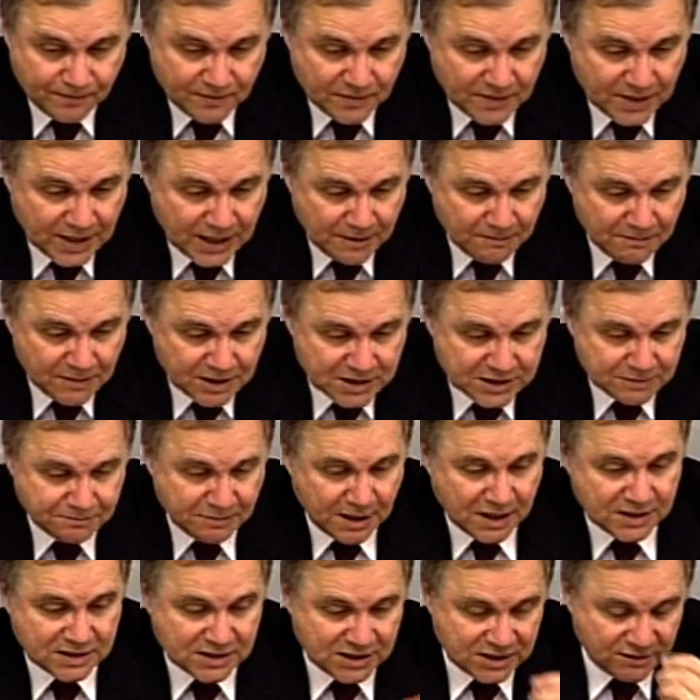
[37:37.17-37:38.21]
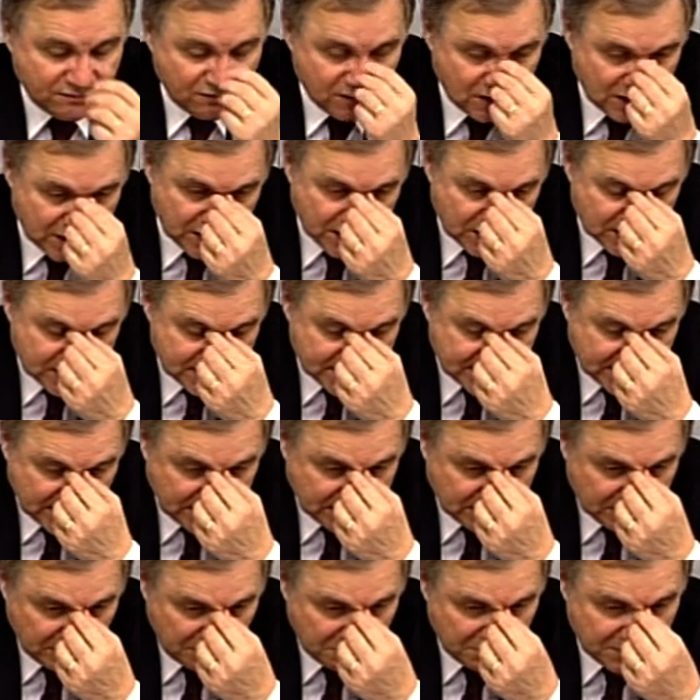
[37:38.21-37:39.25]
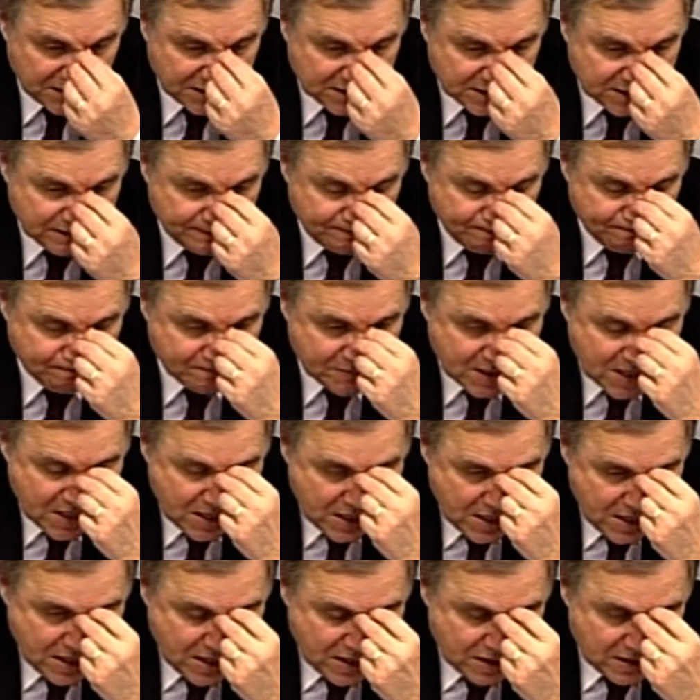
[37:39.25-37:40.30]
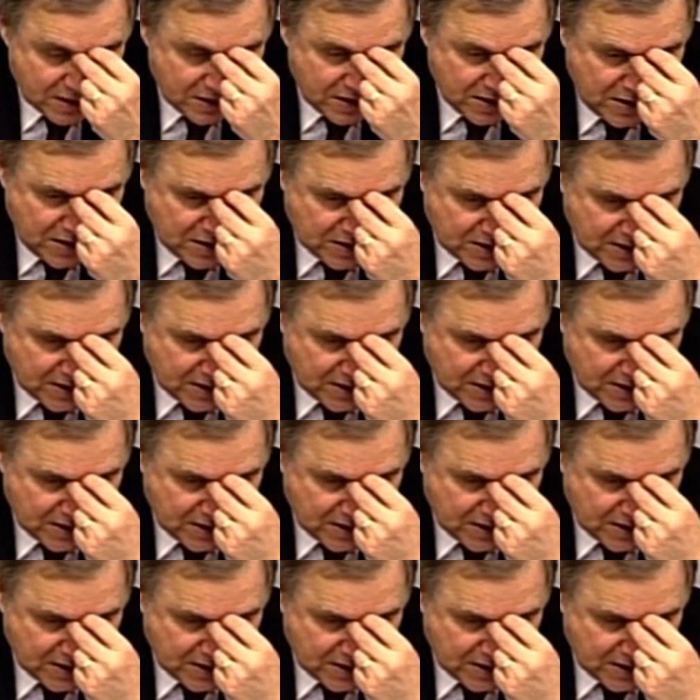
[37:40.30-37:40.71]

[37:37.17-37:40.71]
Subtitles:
them expensive legal settlements. These